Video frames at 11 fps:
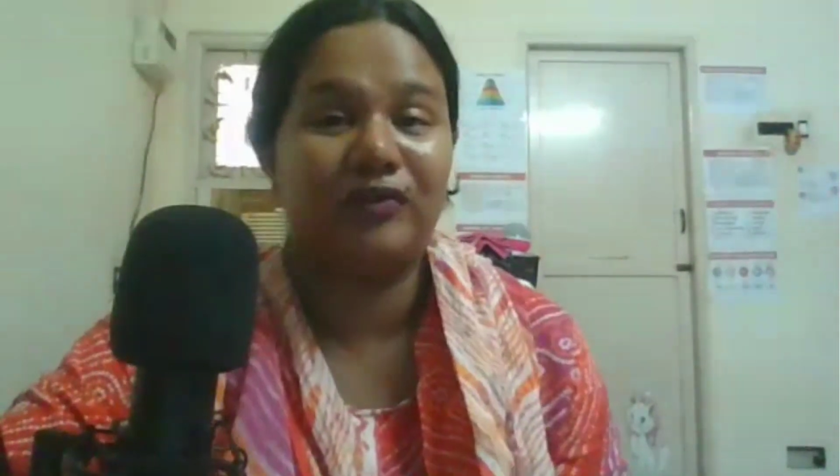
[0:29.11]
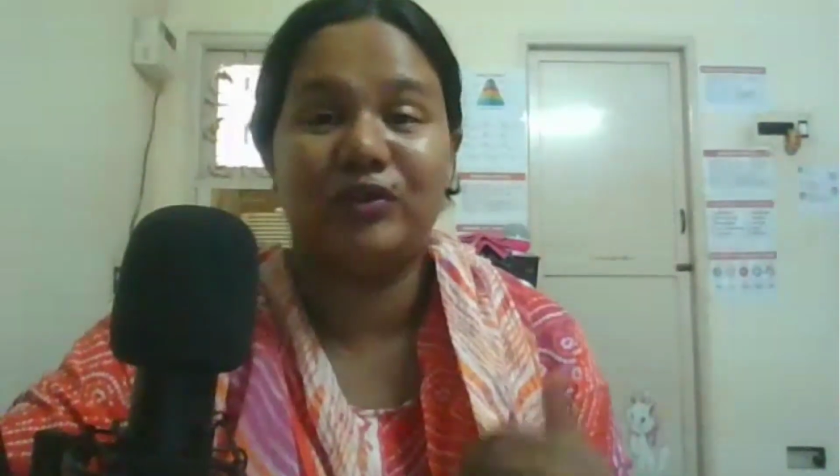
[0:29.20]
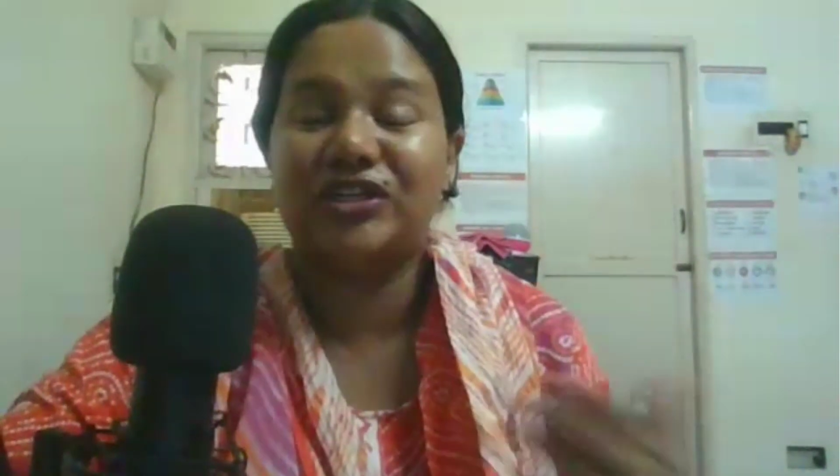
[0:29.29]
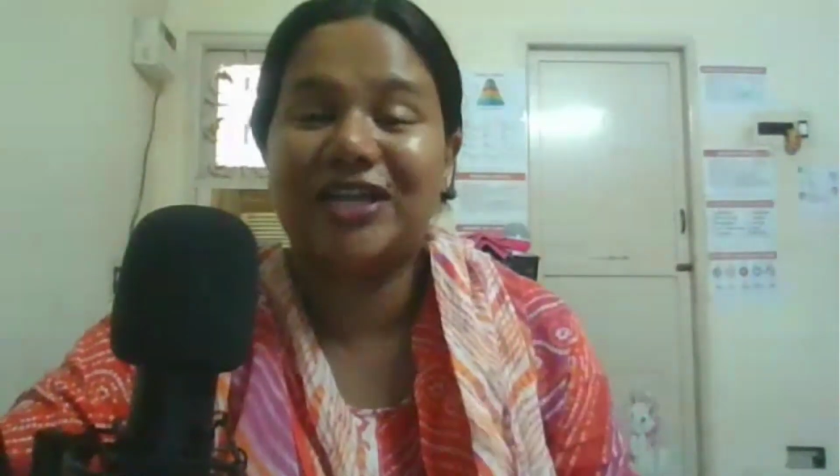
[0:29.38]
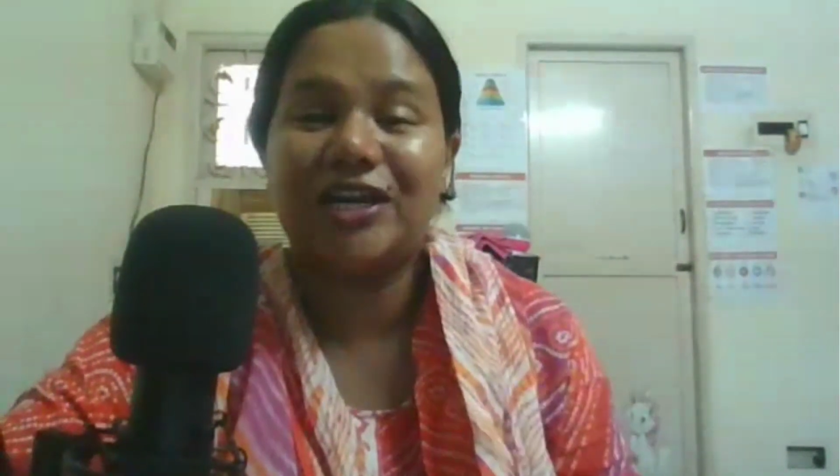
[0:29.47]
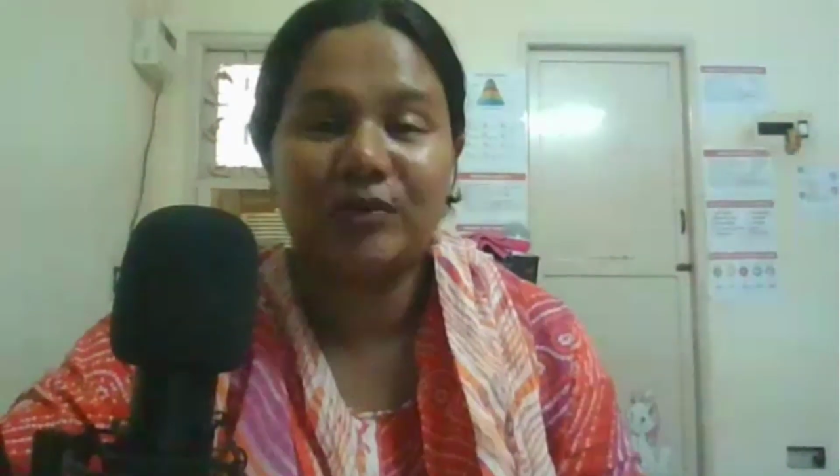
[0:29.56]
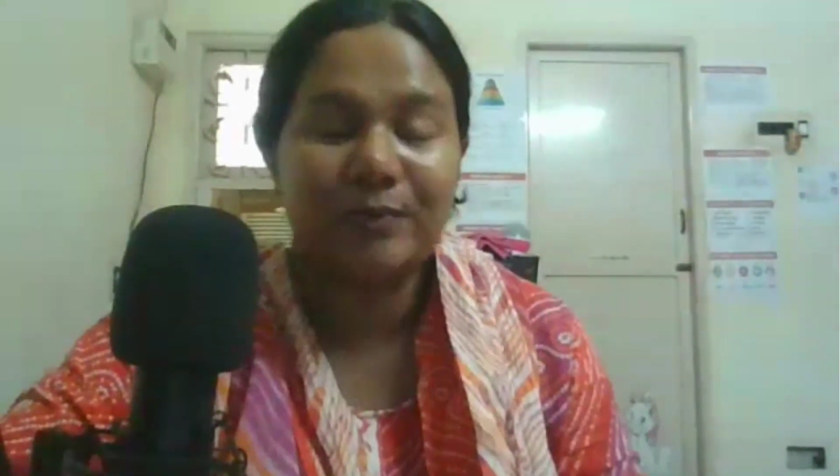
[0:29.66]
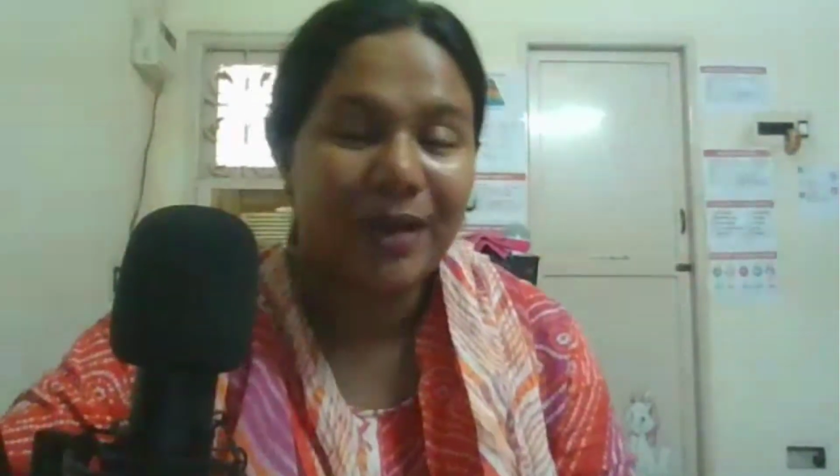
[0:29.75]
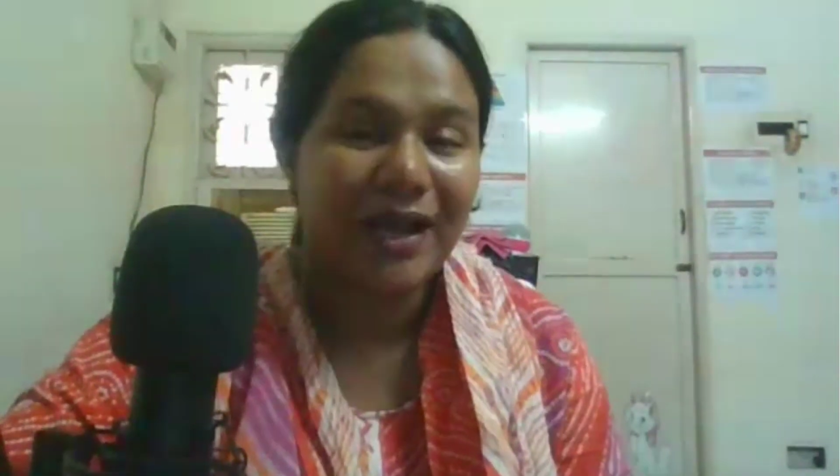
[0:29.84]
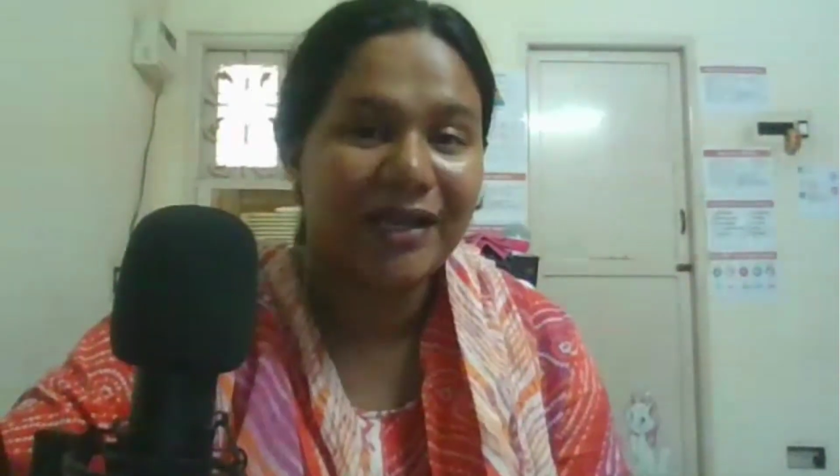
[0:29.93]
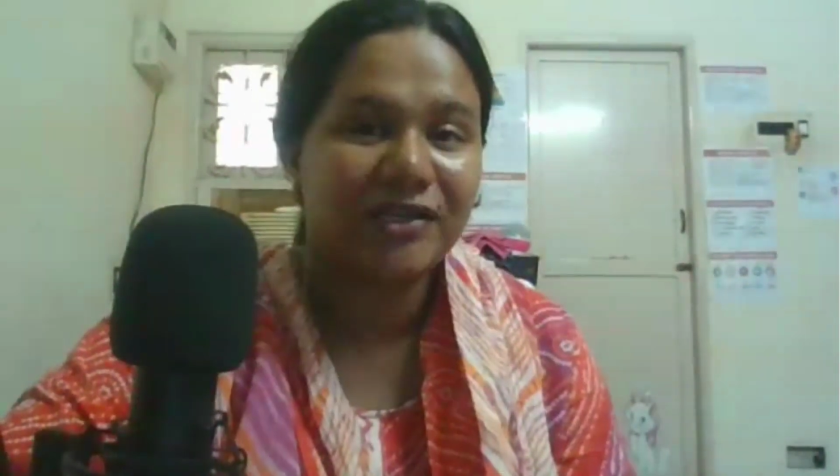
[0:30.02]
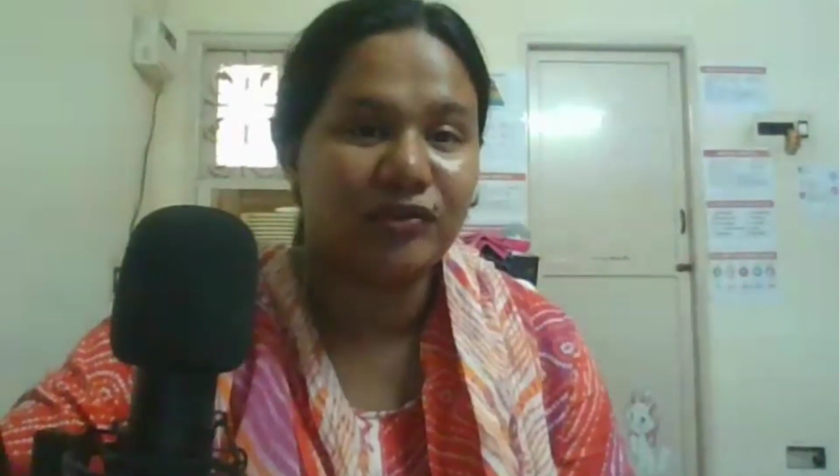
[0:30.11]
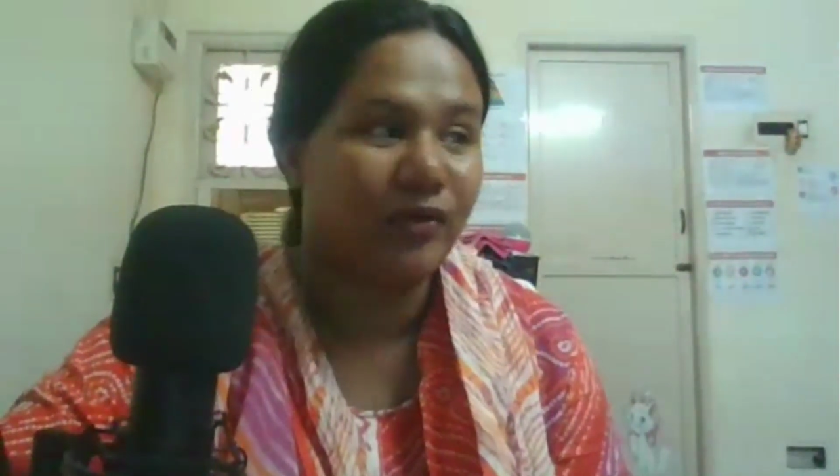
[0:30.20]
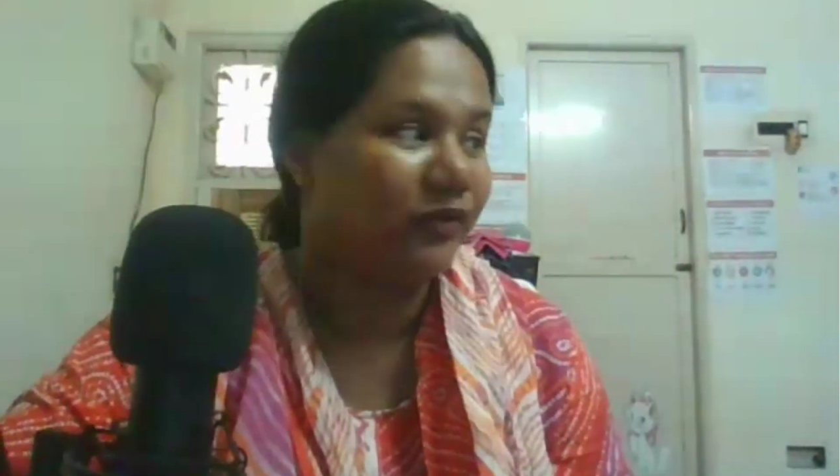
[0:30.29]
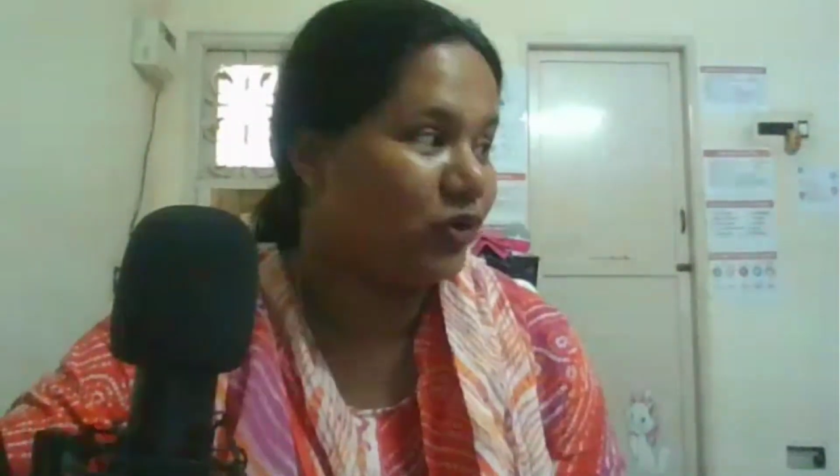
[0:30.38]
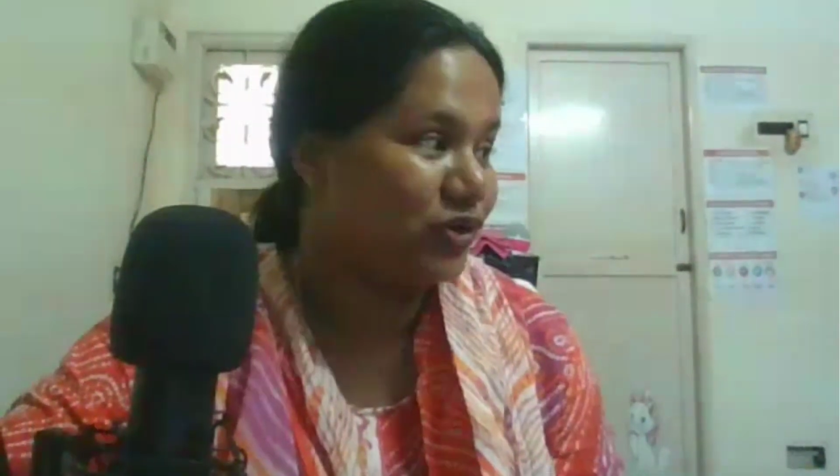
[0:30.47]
or if you intend to buy it,